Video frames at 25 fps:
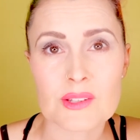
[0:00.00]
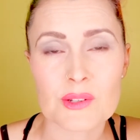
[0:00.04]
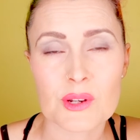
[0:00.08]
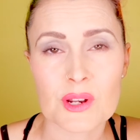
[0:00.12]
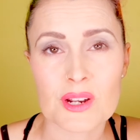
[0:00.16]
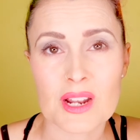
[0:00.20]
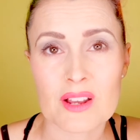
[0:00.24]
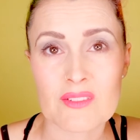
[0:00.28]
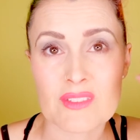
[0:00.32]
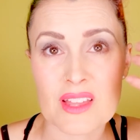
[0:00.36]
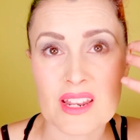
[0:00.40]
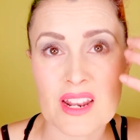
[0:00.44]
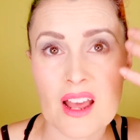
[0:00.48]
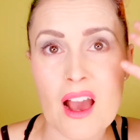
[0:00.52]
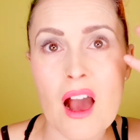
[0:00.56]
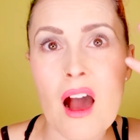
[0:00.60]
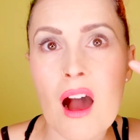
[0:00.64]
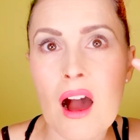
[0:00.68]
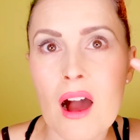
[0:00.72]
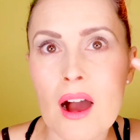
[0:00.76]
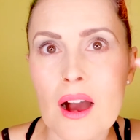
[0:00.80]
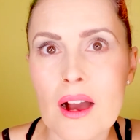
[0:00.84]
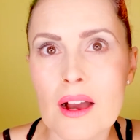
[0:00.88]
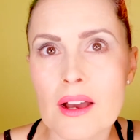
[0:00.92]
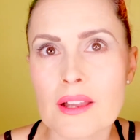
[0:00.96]
I don't have that
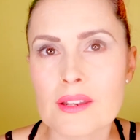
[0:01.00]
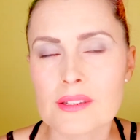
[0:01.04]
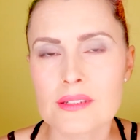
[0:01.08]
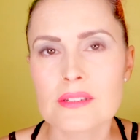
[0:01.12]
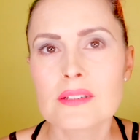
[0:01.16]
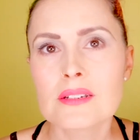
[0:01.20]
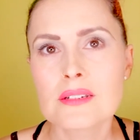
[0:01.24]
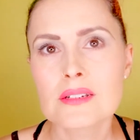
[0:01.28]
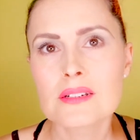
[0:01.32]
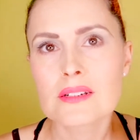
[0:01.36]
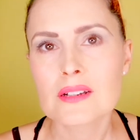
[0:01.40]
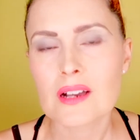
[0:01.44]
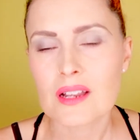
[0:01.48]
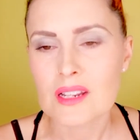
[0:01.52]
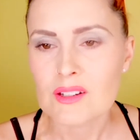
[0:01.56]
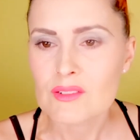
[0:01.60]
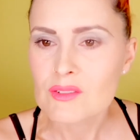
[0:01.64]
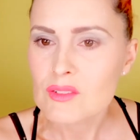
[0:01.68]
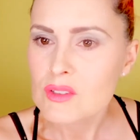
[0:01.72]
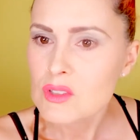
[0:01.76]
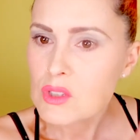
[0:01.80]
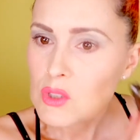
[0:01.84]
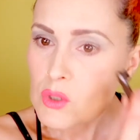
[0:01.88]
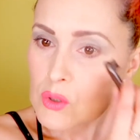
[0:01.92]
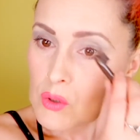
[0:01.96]
hard kind of
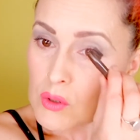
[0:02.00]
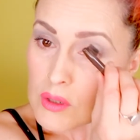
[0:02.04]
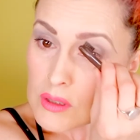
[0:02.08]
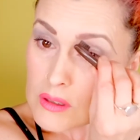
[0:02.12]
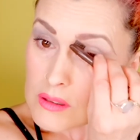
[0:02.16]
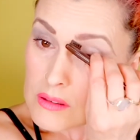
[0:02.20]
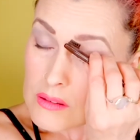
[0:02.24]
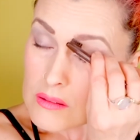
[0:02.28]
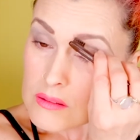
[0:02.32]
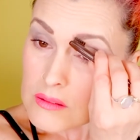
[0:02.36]
look.